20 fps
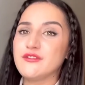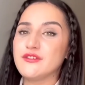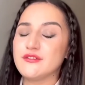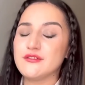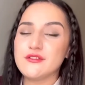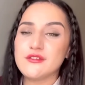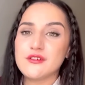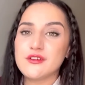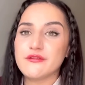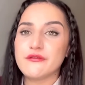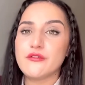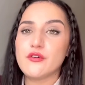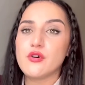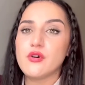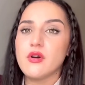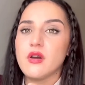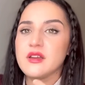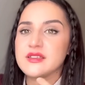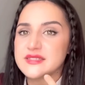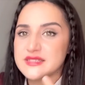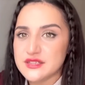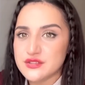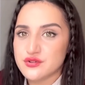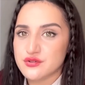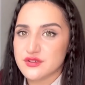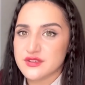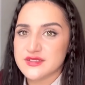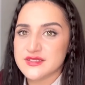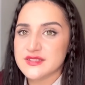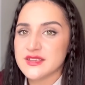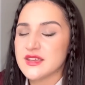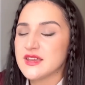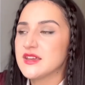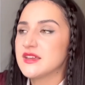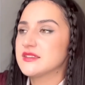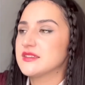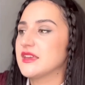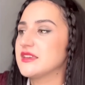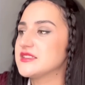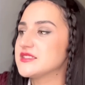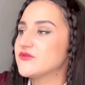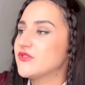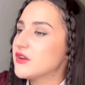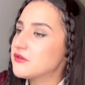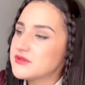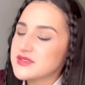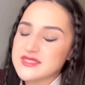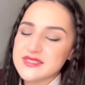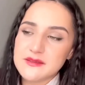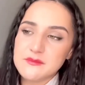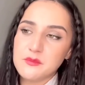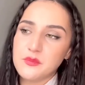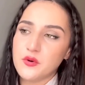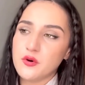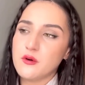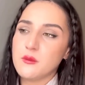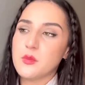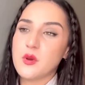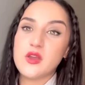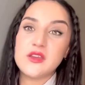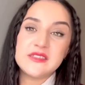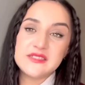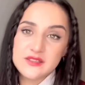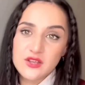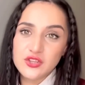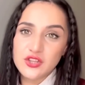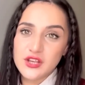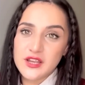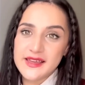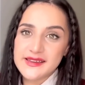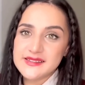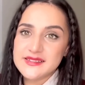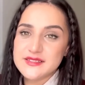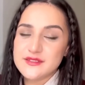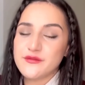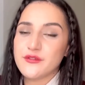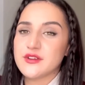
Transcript: you look for a citrus that is very simple but it's gonna last,